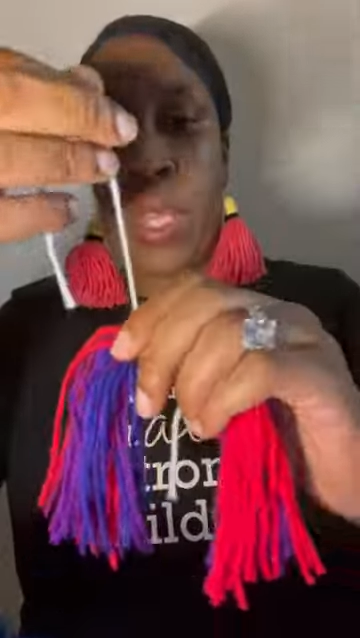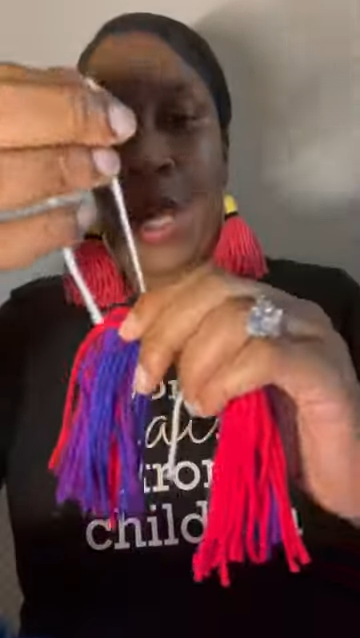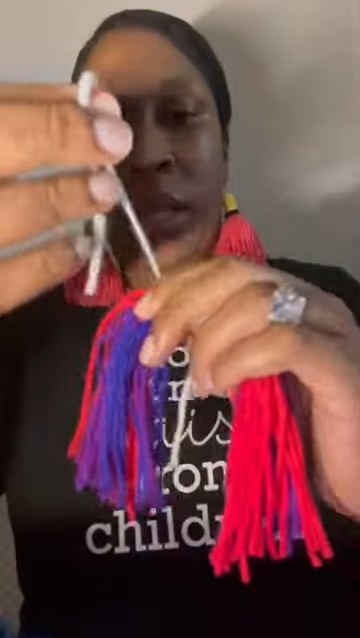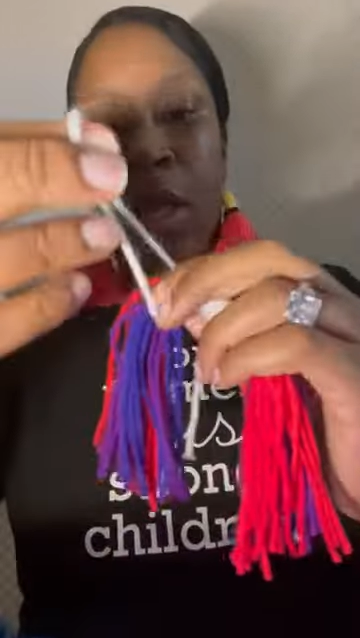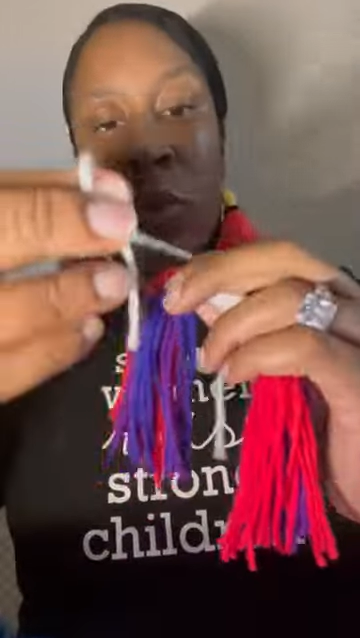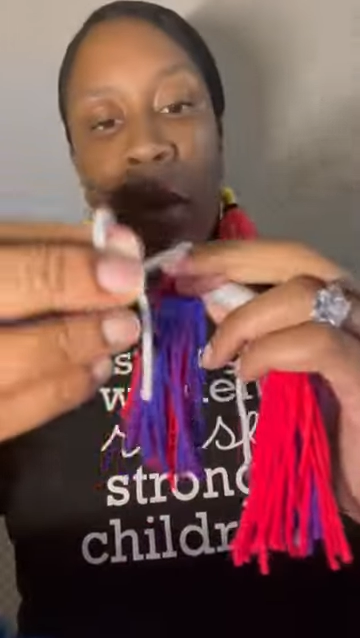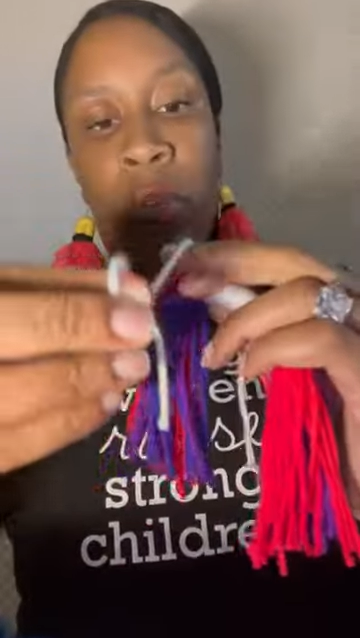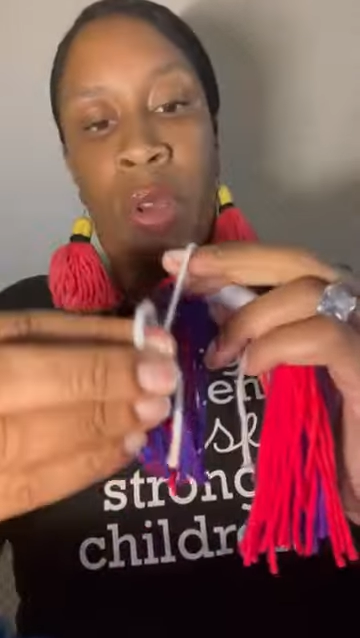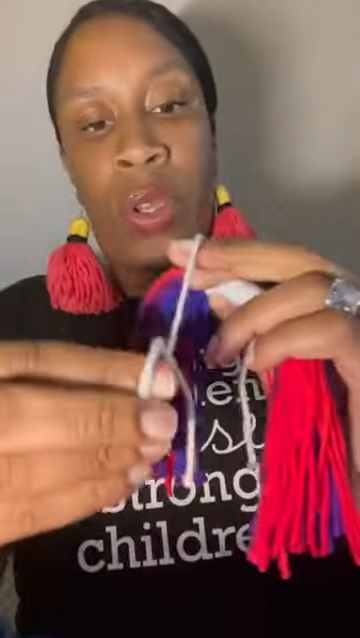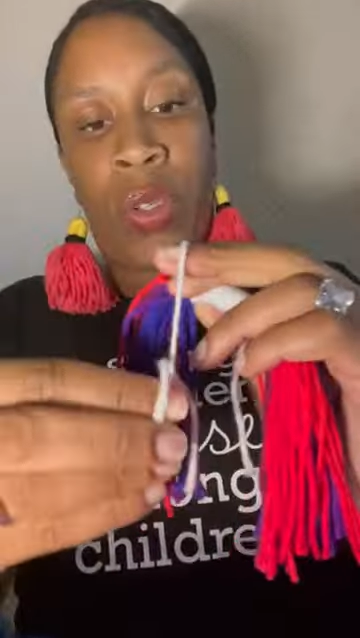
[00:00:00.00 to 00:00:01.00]
And then what I'm
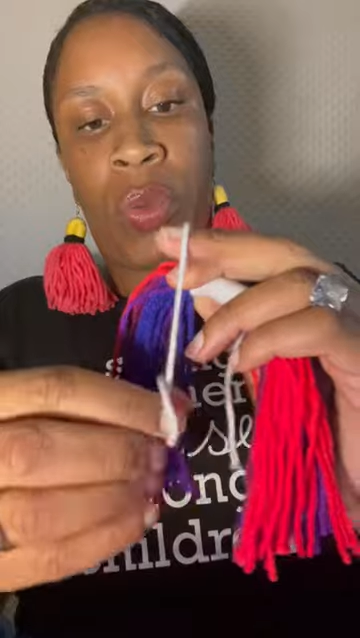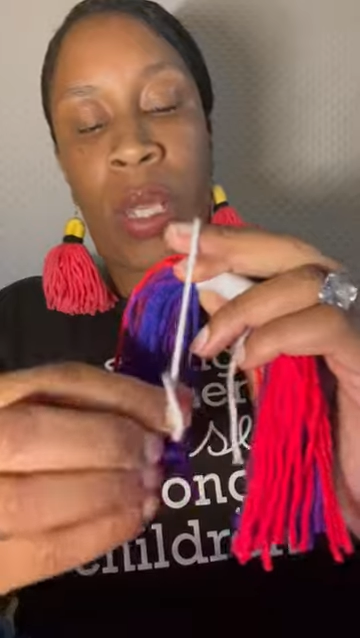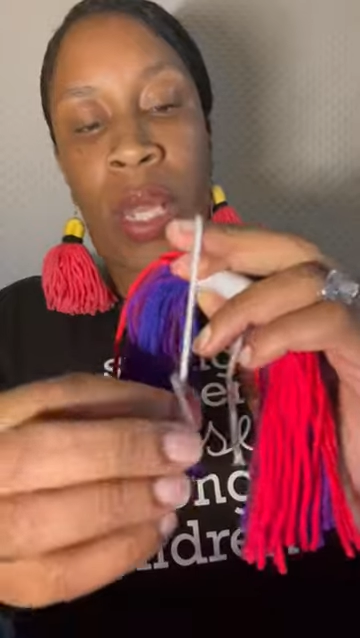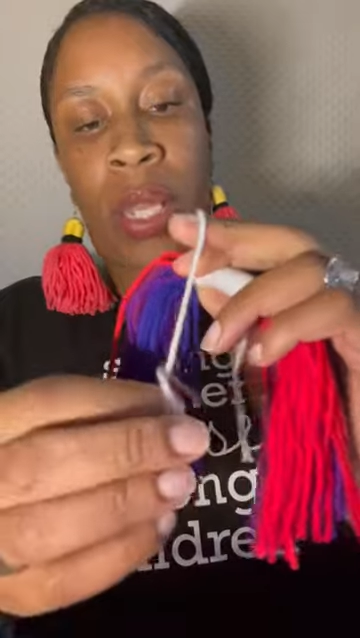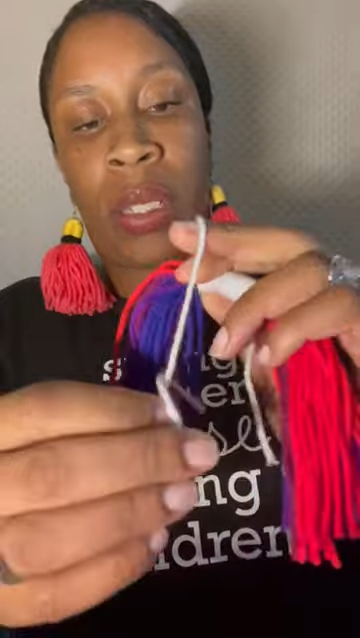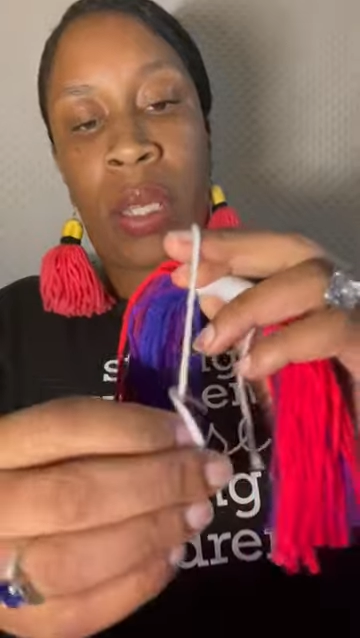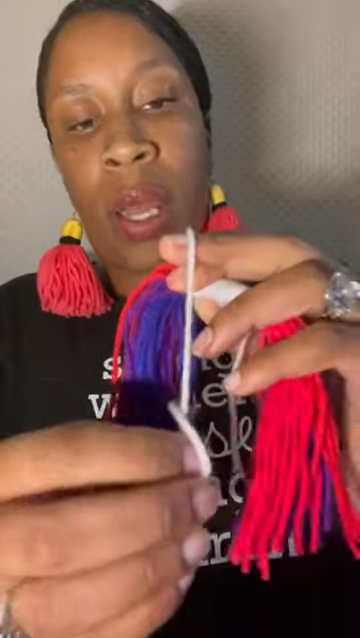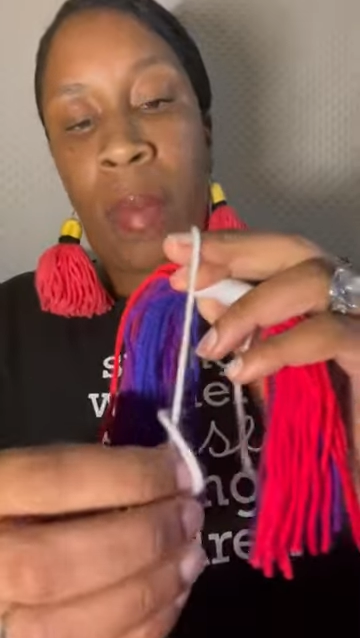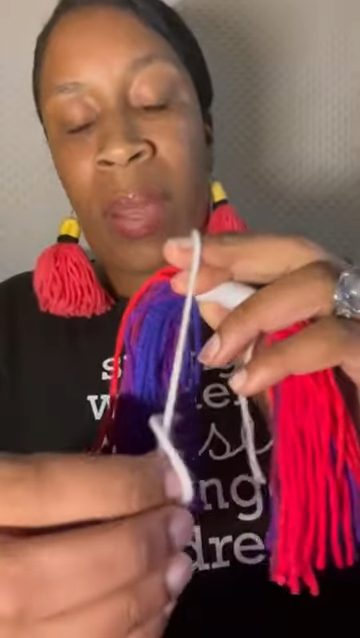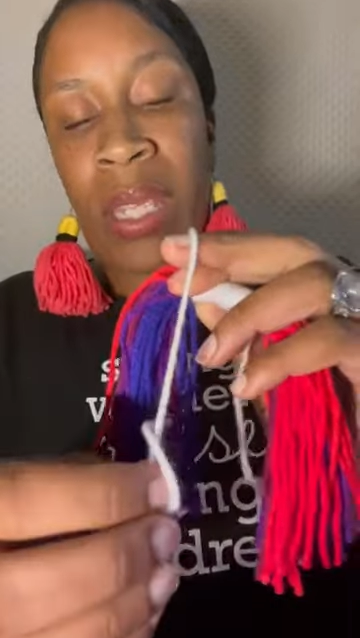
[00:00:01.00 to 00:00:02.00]
going to do is,
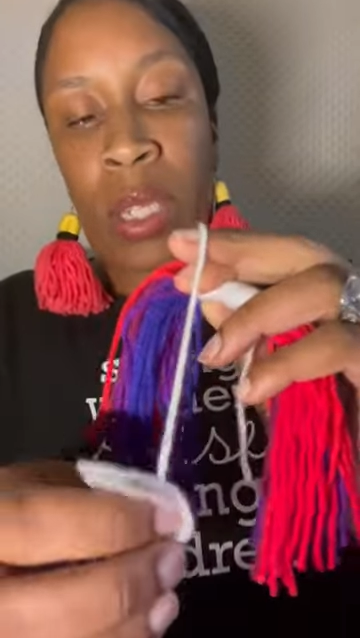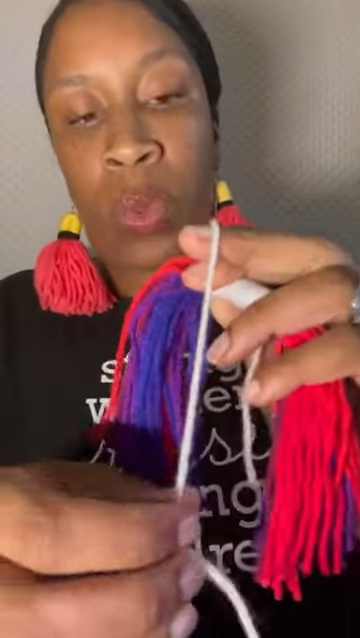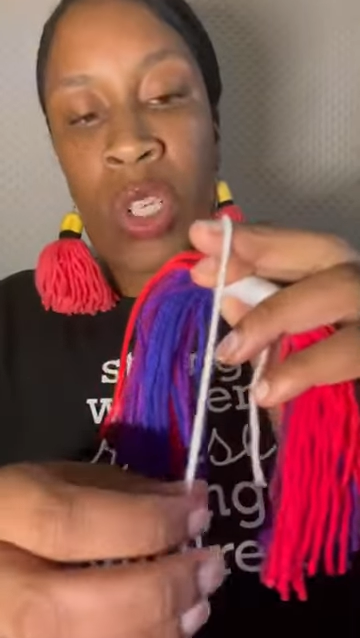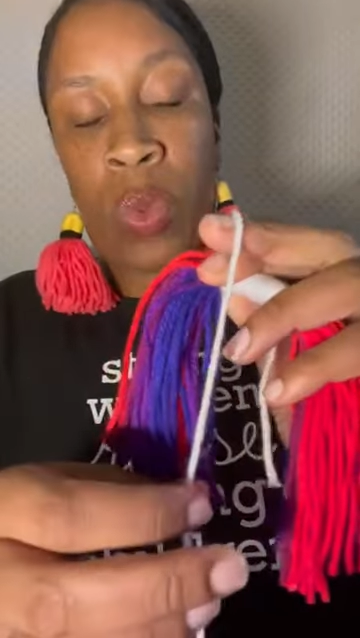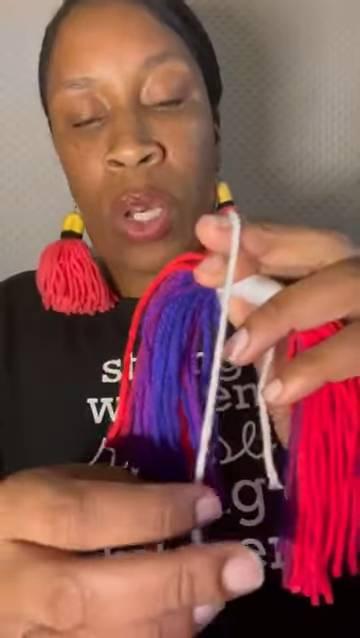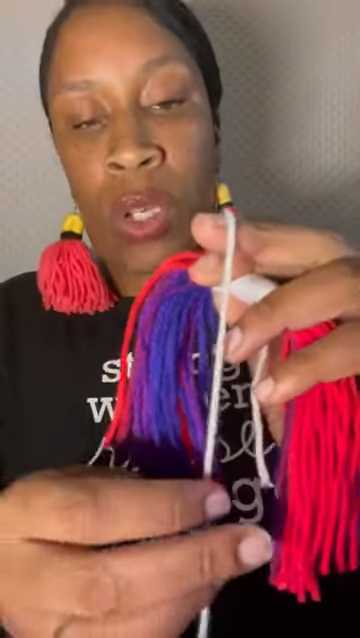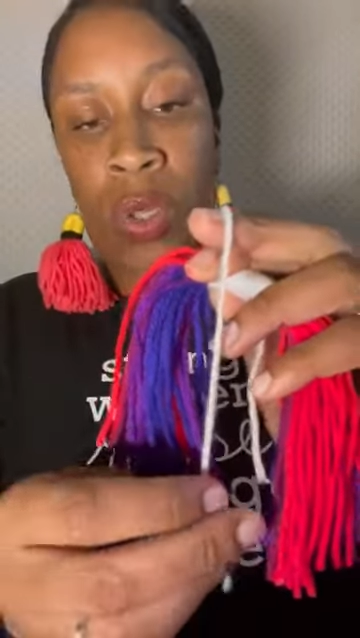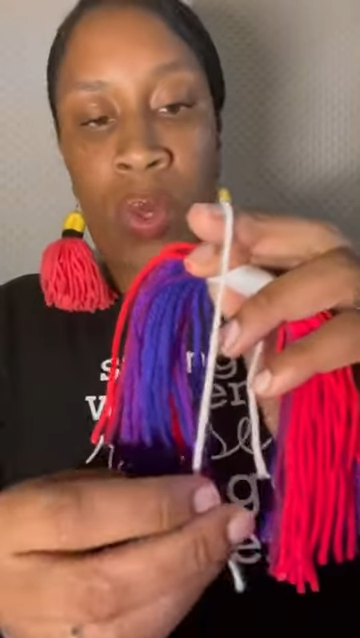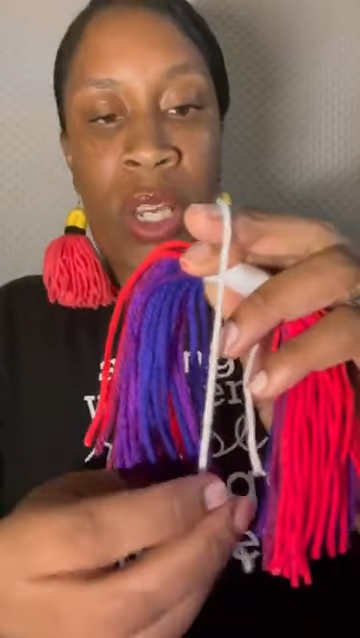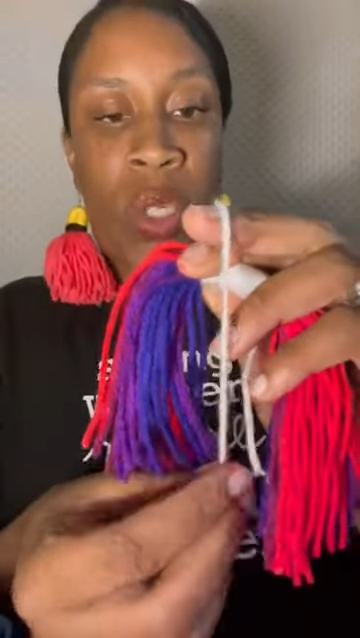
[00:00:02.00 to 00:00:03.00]
basically what you want to
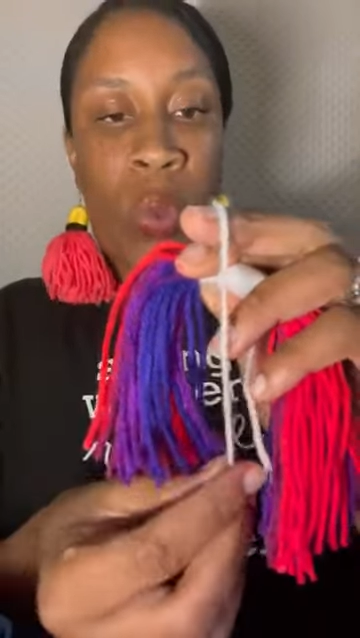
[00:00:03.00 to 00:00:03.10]
do is you